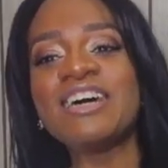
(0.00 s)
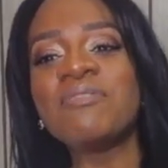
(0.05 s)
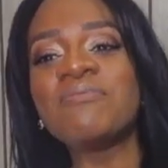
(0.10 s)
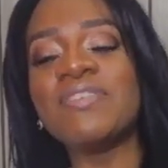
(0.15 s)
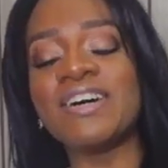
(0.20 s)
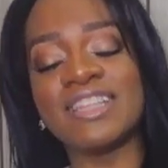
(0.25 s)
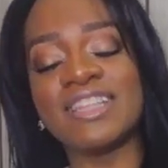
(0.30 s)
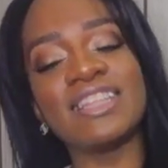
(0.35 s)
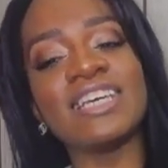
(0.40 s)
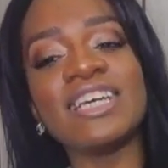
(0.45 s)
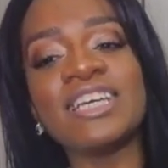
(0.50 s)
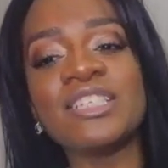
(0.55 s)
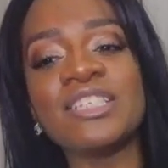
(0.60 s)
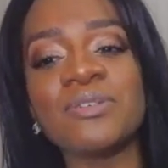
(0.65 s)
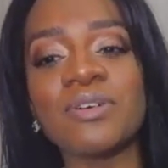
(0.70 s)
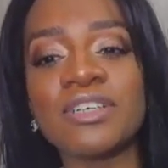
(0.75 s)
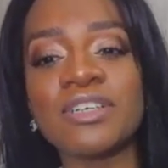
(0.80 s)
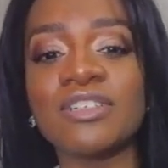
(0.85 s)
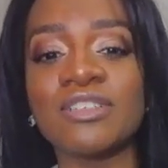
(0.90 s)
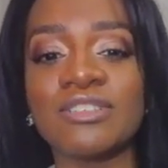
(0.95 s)
But these
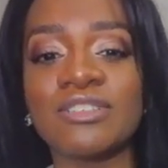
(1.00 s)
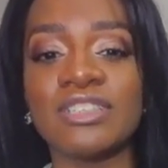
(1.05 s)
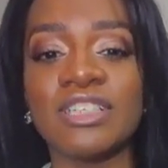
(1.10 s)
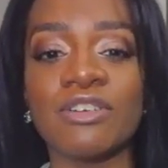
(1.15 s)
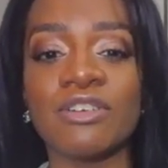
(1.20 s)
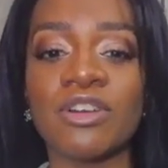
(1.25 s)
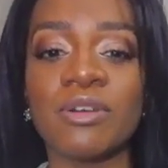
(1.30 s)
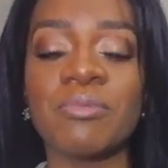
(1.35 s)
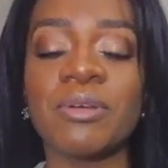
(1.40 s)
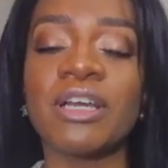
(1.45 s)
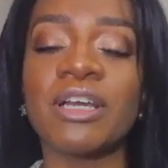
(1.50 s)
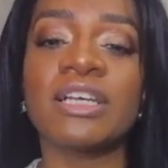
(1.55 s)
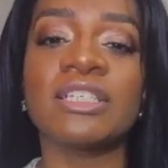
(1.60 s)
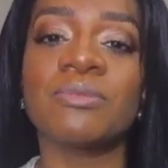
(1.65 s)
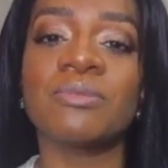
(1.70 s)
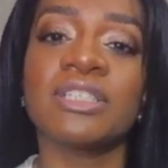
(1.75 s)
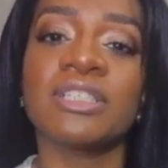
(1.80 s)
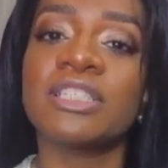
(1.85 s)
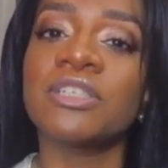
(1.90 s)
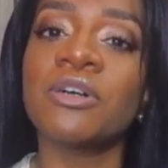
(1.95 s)
were a little different because it
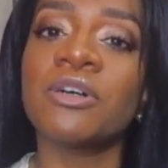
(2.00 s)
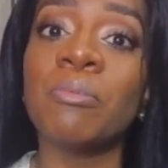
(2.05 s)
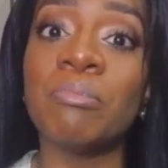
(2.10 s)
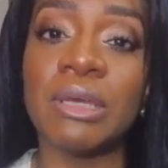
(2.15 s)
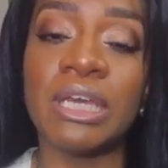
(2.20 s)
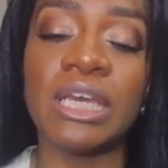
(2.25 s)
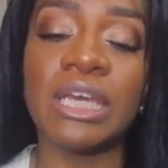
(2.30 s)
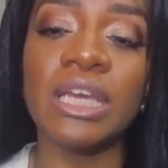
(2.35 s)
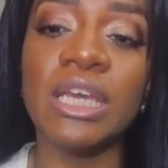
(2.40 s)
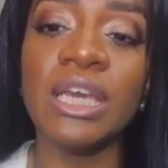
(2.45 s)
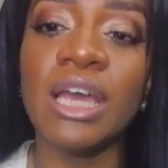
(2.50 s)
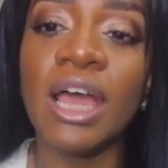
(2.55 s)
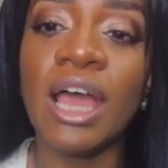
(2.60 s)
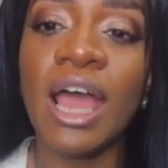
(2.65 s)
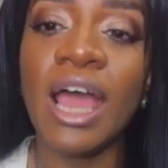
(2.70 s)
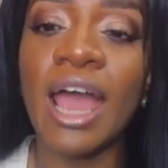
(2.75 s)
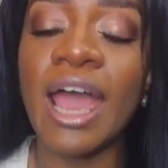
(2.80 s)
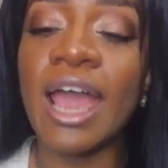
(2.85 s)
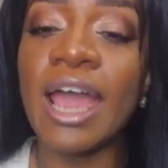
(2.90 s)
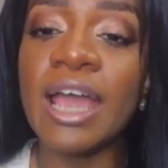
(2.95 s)
was still me,
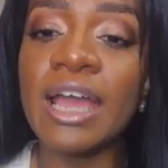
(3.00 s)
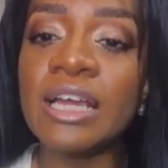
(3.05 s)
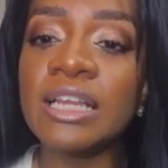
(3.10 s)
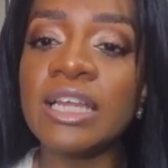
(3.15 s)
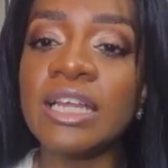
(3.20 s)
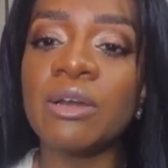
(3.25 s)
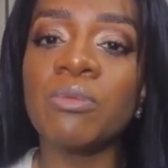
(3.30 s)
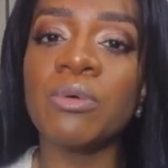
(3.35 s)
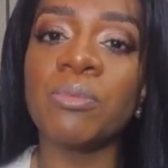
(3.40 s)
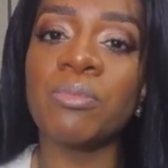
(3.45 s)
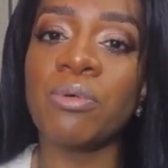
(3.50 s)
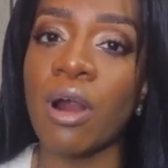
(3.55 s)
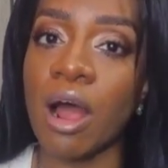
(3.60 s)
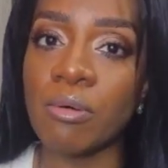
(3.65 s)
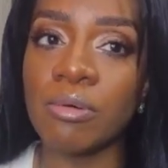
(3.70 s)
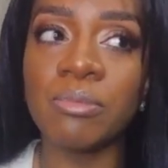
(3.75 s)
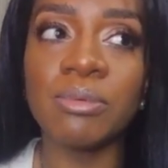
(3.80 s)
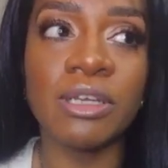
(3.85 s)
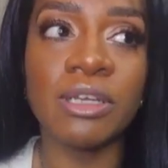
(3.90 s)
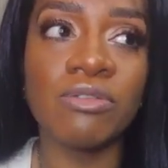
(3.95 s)
and it would
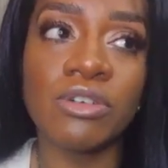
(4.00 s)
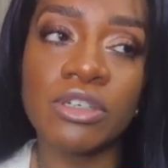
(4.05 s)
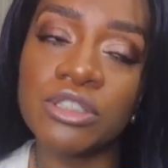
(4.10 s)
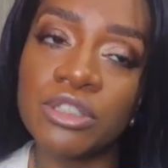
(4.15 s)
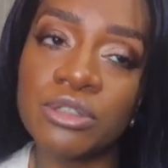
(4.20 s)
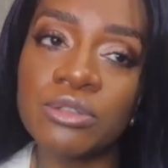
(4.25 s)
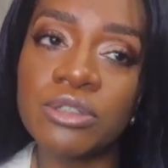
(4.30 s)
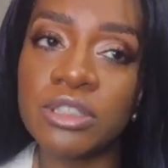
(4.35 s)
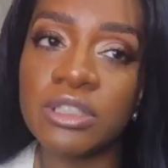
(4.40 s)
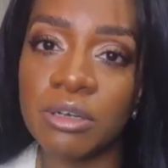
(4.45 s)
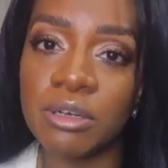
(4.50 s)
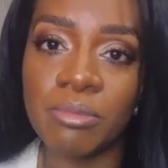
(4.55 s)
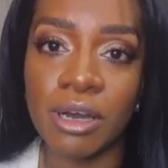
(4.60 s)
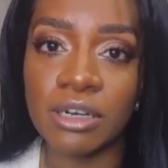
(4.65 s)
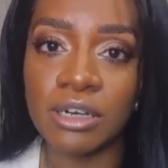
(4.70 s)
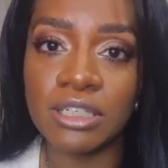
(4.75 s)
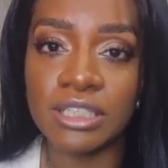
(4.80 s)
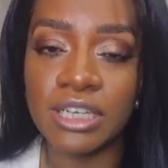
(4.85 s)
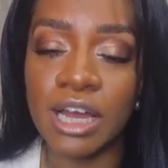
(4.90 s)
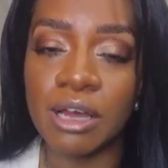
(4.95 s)
probably reduce the
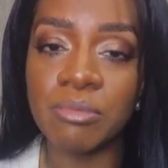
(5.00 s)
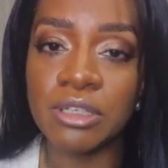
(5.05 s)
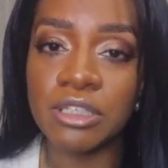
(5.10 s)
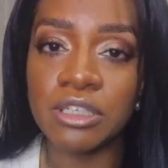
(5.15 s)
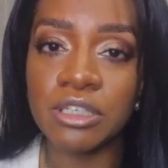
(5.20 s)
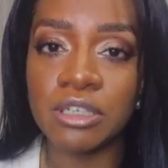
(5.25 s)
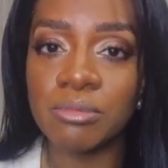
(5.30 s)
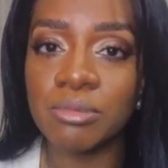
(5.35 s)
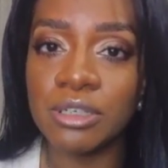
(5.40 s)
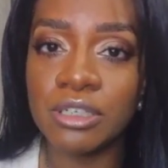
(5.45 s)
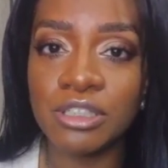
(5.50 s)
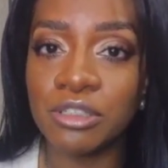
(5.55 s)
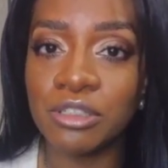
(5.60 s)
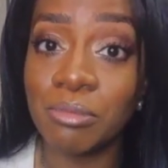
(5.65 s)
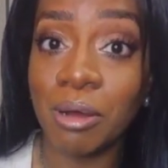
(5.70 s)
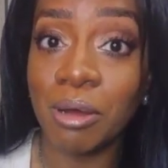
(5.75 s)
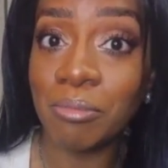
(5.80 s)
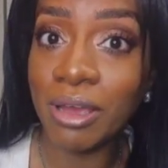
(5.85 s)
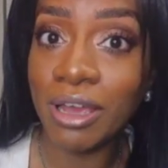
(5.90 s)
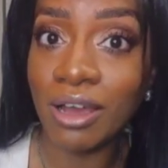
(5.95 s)
amount of time it took me to do
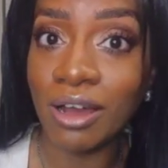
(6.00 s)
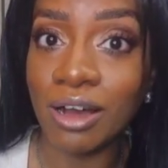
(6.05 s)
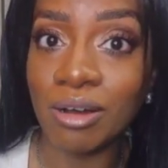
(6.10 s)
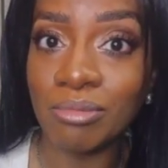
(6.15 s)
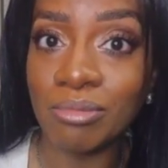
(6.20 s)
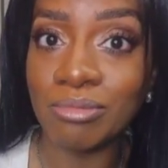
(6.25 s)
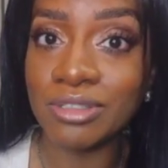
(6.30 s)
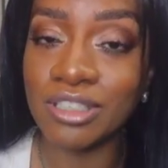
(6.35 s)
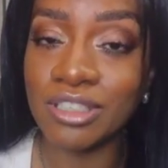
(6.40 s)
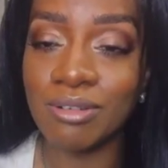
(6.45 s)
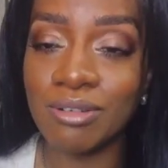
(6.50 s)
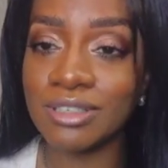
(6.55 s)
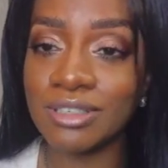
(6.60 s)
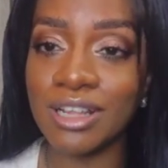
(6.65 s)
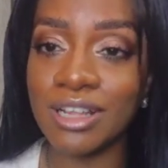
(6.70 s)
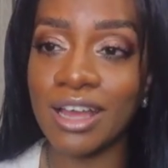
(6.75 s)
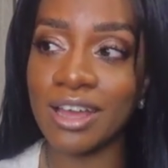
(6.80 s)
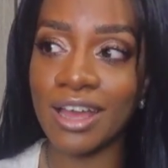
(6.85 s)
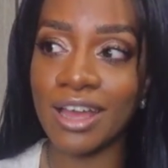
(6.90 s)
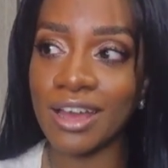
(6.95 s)
my makeup. So I was
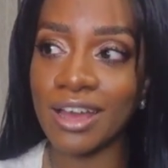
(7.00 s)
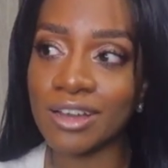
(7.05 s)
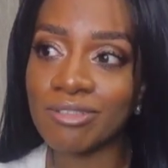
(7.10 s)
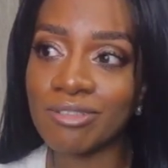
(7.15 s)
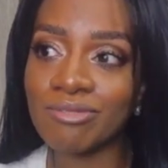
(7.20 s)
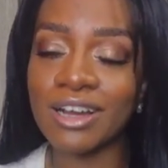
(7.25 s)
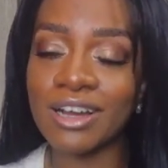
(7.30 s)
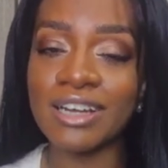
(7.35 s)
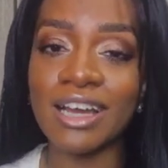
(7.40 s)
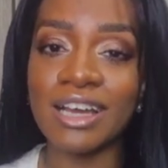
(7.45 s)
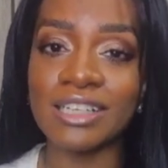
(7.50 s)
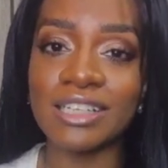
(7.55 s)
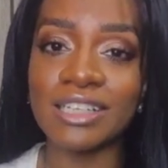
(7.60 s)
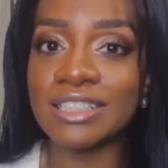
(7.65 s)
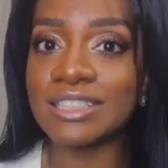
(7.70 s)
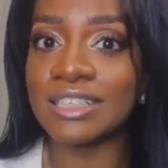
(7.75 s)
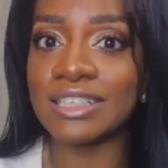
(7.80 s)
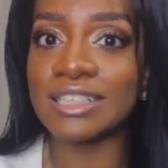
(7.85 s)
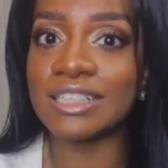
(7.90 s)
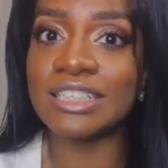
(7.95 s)
like, heck, why not?
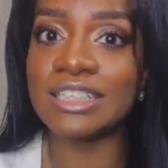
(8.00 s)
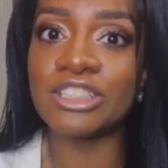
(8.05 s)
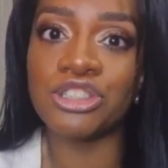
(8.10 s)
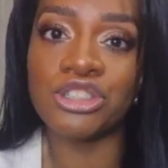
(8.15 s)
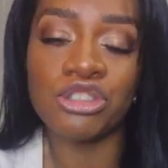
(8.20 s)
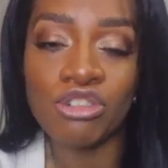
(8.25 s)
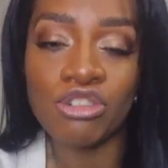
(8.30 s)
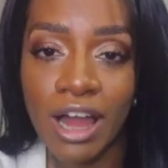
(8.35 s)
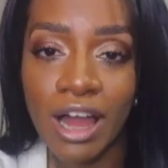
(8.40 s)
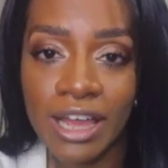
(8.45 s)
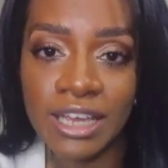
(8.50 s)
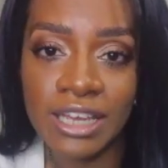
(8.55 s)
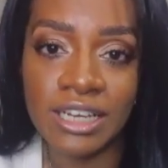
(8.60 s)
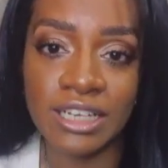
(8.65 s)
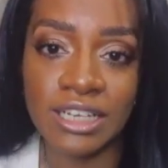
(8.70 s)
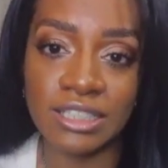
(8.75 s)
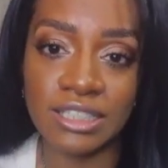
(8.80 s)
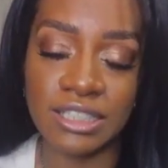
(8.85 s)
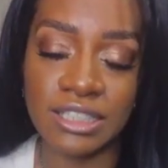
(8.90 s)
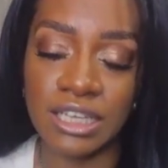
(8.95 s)
Let's at least try it
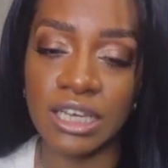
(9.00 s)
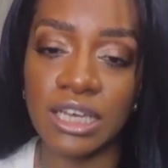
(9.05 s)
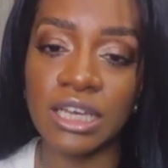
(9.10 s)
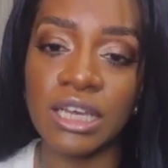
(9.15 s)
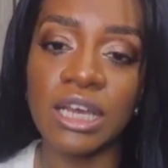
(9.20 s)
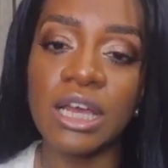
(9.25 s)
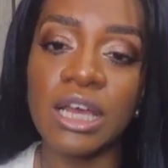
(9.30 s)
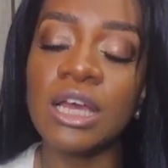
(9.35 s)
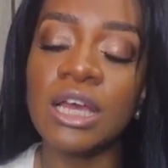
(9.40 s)
and see.